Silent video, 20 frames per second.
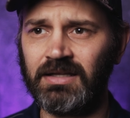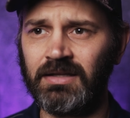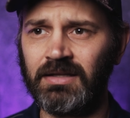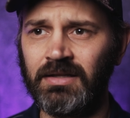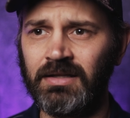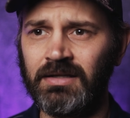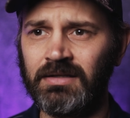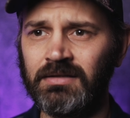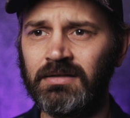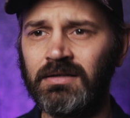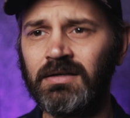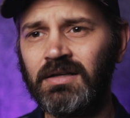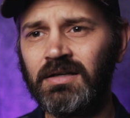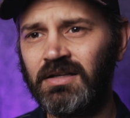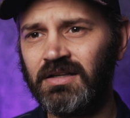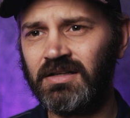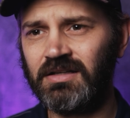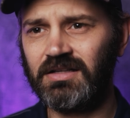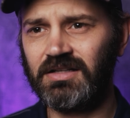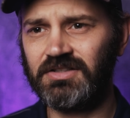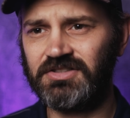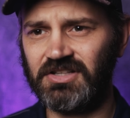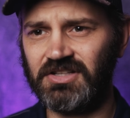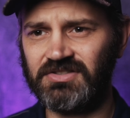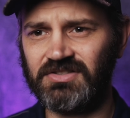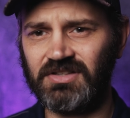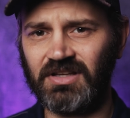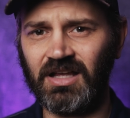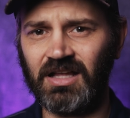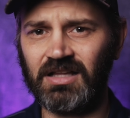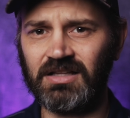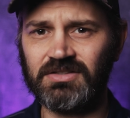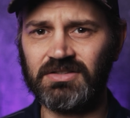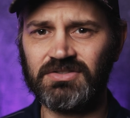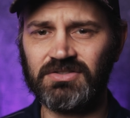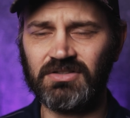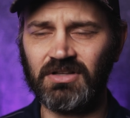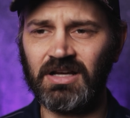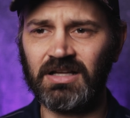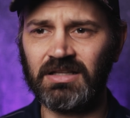and then adjust the
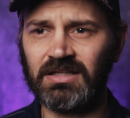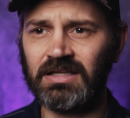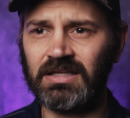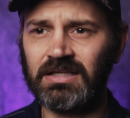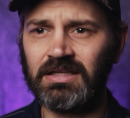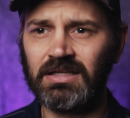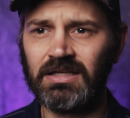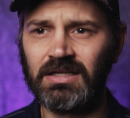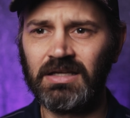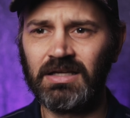colors slightly.